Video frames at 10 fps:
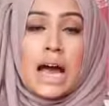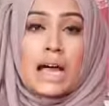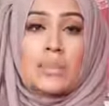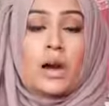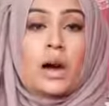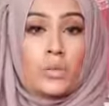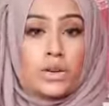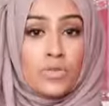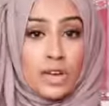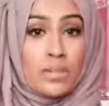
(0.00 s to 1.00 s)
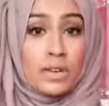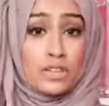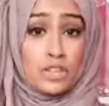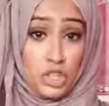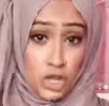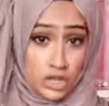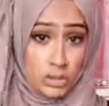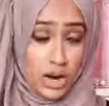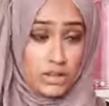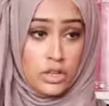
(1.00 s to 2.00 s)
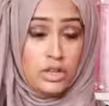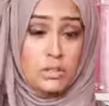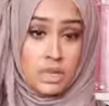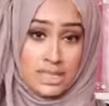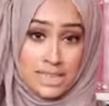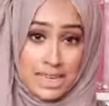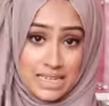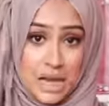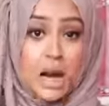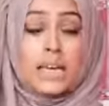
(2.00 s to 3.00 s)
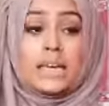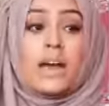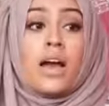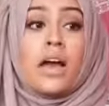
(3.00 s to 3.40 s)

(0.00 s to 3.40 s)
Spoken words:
I wouldn't recommend just wearing those because they're tight